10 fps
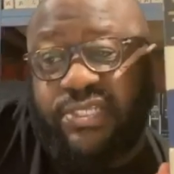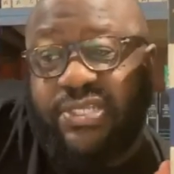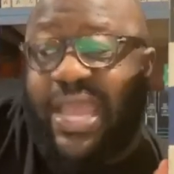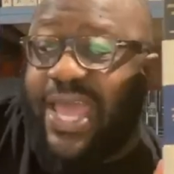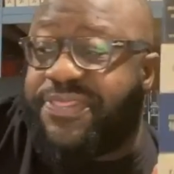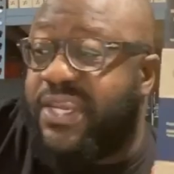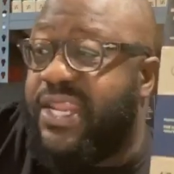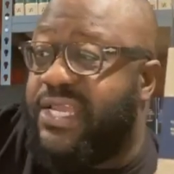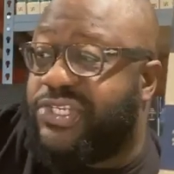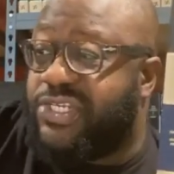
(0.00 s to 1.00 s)

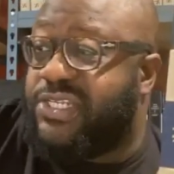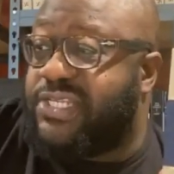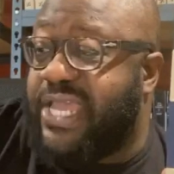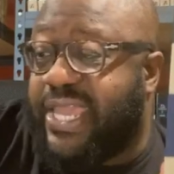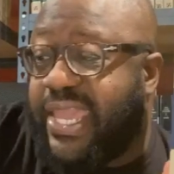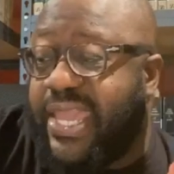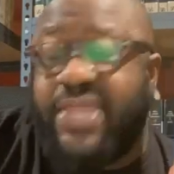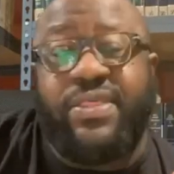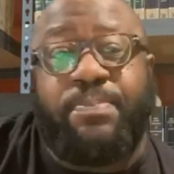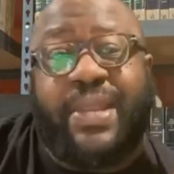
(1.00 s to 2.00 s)
Athanasius, aka
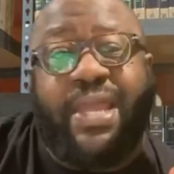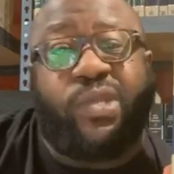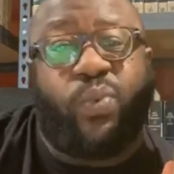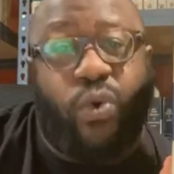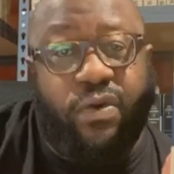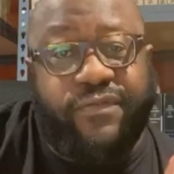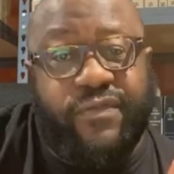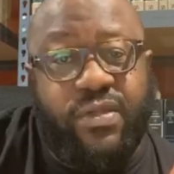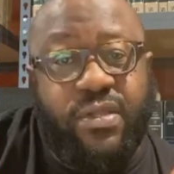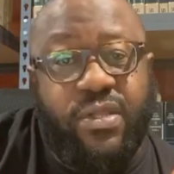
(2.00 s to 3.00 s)
the Black Dwarf,
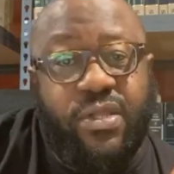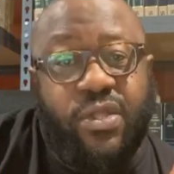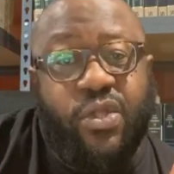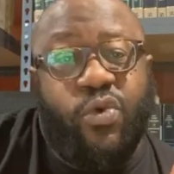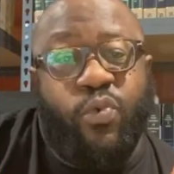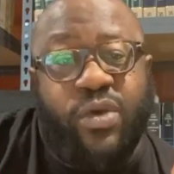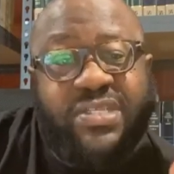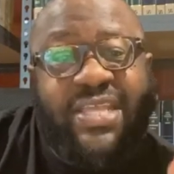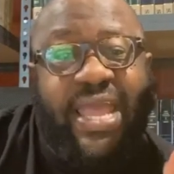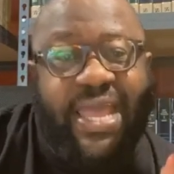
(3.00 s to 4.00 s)
was
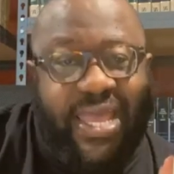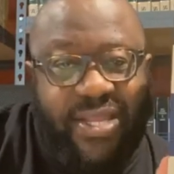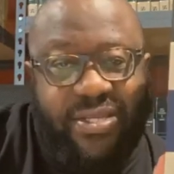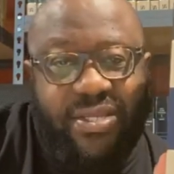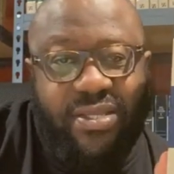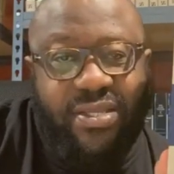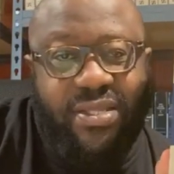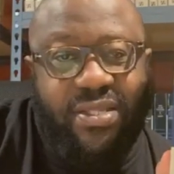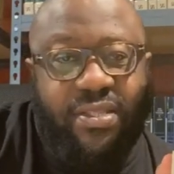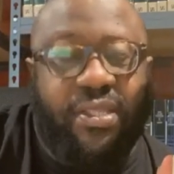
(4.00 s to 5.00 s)
at
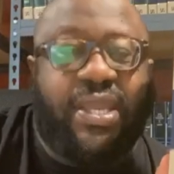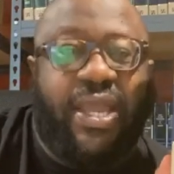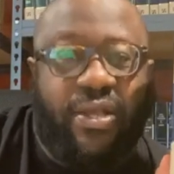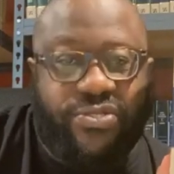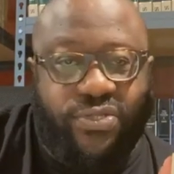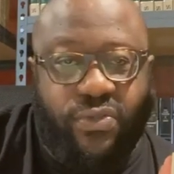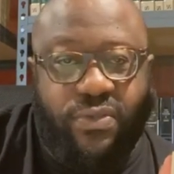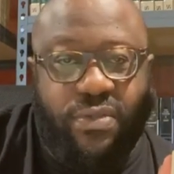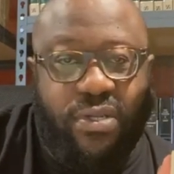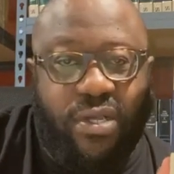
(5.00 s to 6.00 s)
the Council
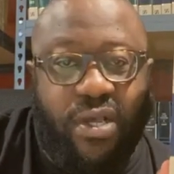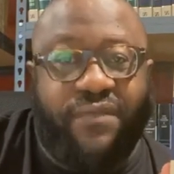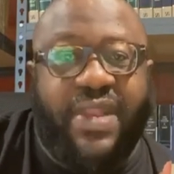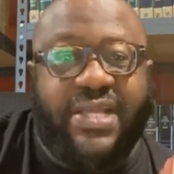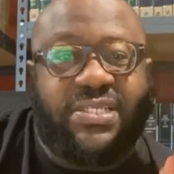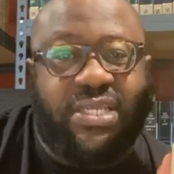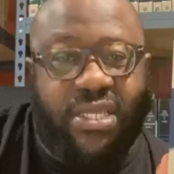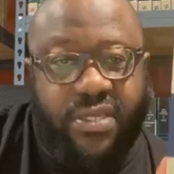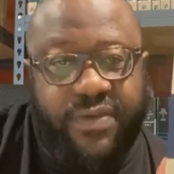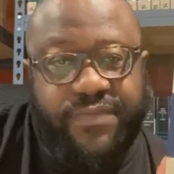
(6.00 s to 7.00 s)
of
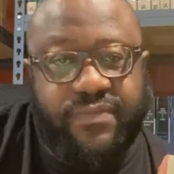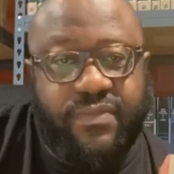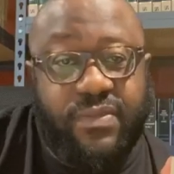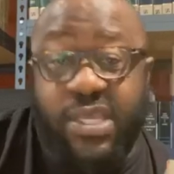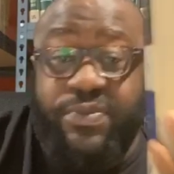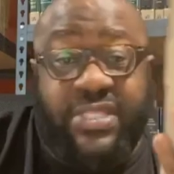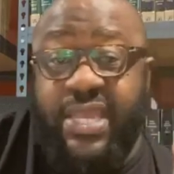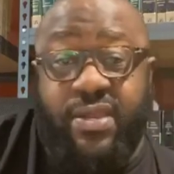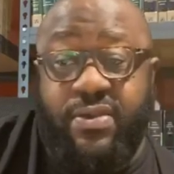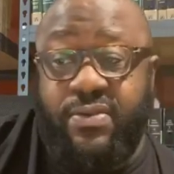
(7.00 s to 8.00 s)
Nicaea. He was
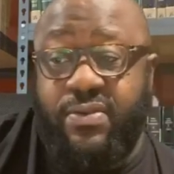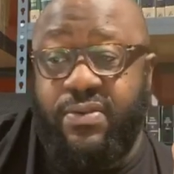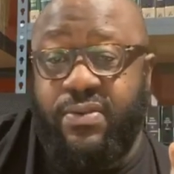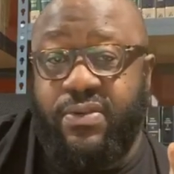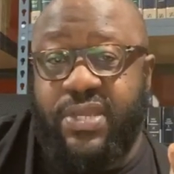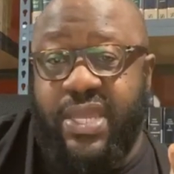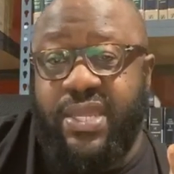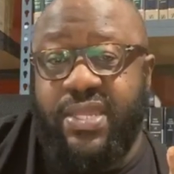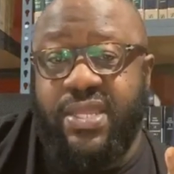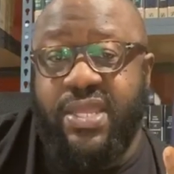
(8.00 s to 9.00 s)
there,
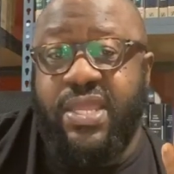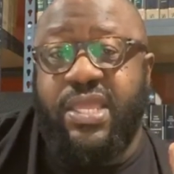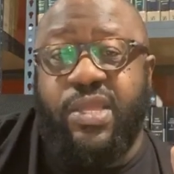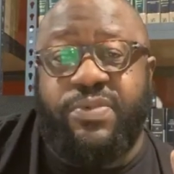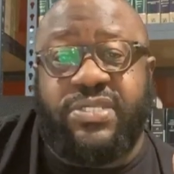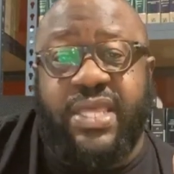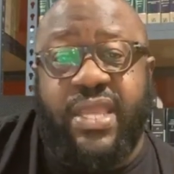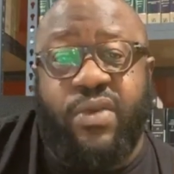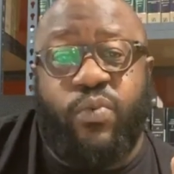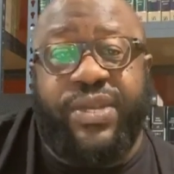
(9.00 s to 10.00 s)
okay? He was
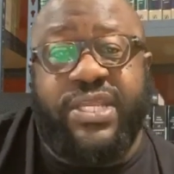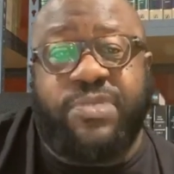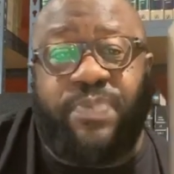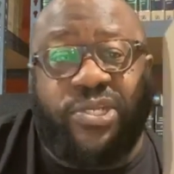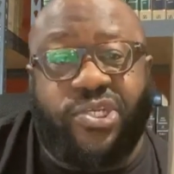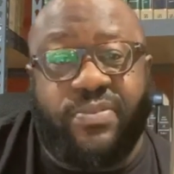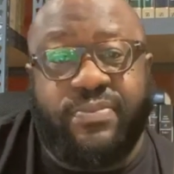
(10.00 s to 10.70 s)
there with his bishop.